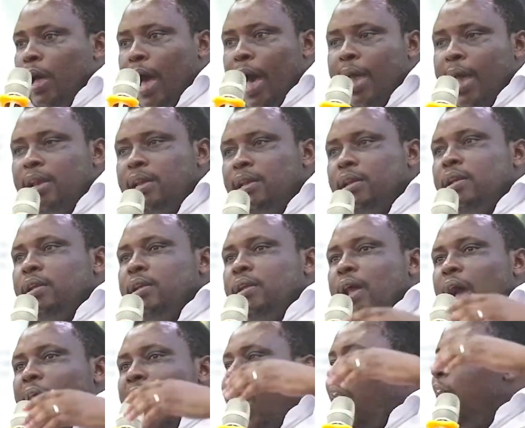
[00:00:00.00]
And
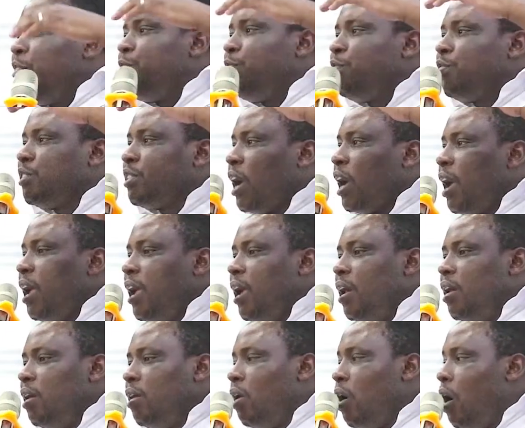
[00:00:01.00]
after
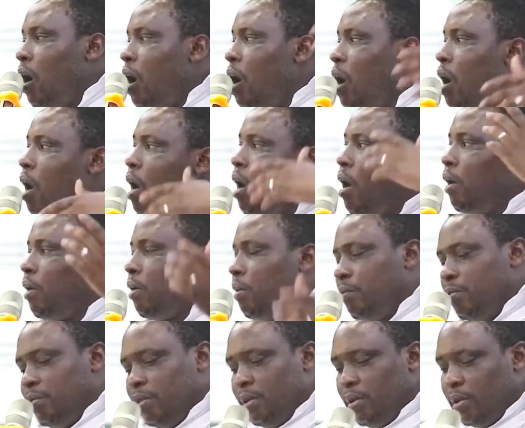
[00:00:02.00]
a lot
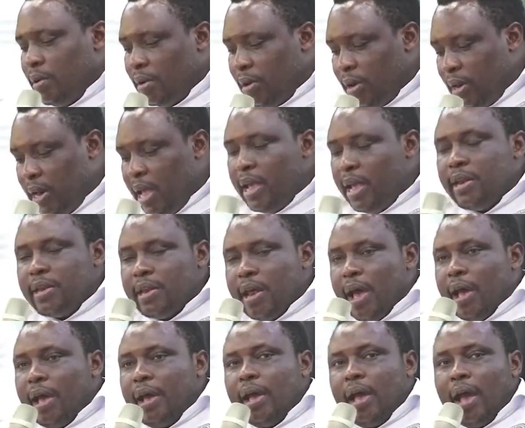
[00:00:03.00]
of
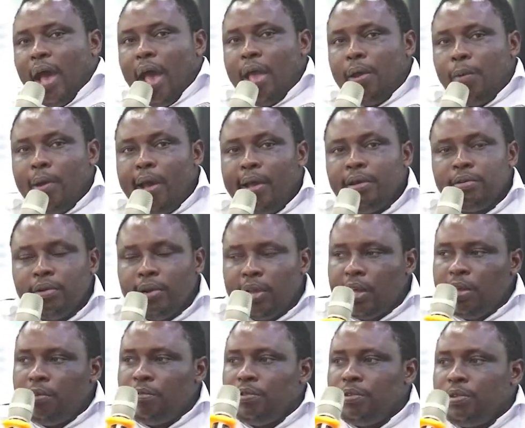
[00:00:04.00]
data, I want to
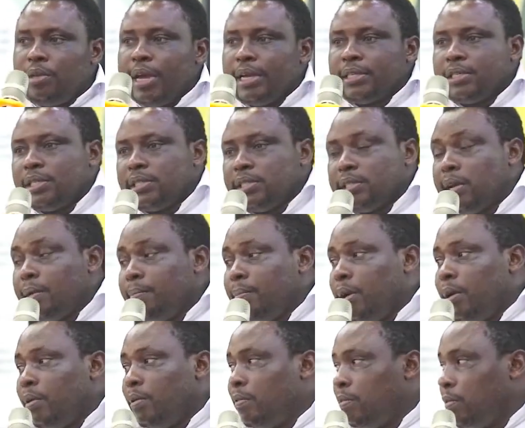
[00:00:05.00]
give you just a
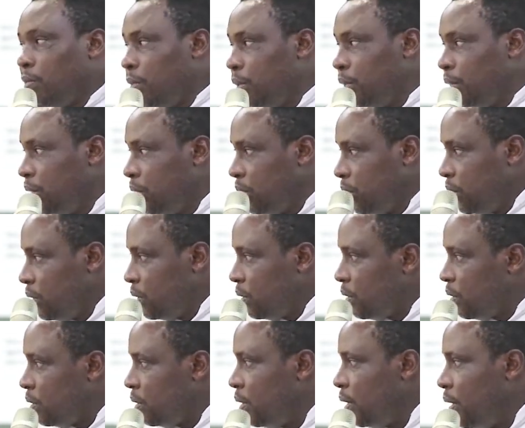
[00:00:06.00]
summary of what it
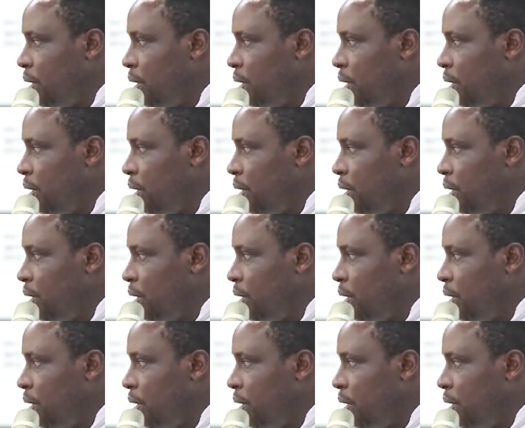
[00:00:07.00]
is.